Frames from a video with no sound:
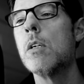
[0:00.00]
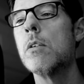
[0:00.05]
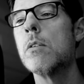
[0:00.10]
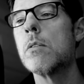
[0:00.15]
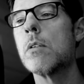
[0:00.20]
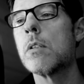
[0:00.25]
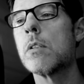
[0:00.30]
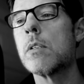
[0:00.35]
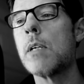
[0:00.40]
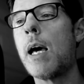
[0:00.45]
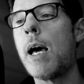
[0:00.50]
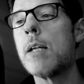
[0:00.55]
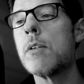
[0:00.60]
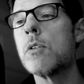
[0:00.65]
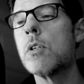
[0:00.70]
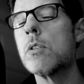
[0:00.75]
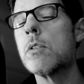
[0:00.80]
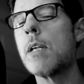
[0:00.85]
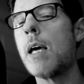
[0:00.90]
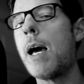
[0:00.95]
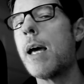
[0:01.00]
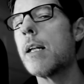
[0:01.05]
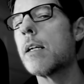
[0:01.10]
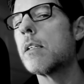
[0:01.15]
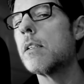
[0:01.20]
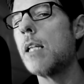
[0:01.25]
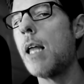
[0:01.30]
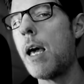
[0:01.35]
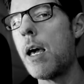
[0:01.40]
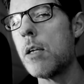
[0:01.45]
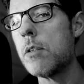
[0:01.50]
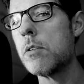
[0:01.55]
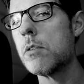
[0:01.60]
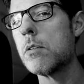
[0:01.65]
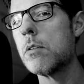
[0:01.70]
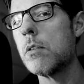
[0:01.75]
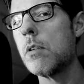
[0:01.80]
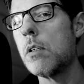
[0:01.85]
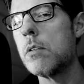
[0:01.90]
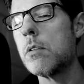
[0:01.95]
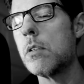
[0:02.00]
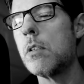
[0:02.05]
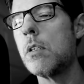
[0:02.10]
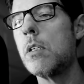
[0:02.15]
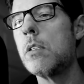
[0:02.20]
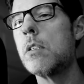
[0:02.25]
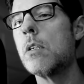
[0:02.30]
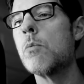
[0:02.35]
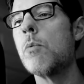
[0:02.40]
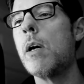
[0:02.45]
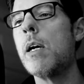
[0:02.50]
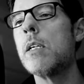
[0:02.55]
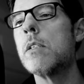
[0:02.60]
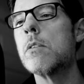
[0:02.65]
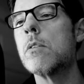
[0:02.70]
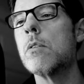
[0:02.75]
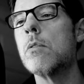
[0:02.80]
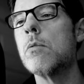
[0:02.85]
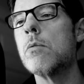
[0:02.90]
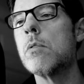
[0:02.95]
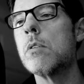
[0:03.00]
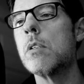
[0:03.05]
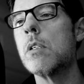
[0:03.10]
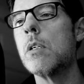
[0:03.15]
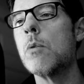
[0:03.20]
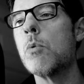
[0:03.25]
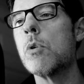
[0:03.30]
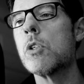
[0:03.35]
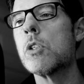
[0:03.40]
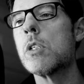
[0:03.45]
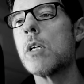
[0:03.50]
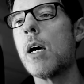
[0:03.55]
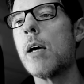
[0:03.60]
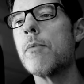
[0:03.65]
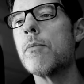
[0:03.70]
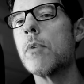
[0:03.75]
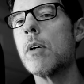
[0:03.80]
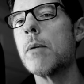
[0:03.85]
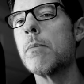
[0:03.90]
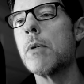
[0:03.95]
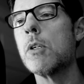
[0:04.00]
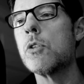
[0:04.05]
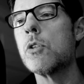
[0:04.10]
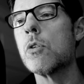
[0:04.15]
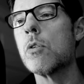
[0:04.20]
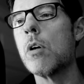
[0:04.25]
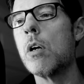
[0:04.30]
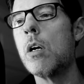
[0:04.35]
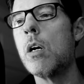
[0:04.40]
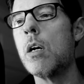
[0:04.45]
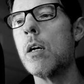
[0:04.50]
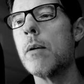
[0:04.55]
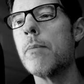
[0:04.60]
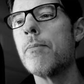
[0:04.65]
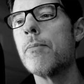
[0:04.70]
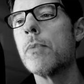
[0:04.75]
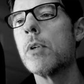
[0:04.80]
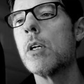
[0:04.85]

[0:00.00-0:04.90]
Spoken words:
So this, just at a glance, it's an easy way to see which time frame that you're on.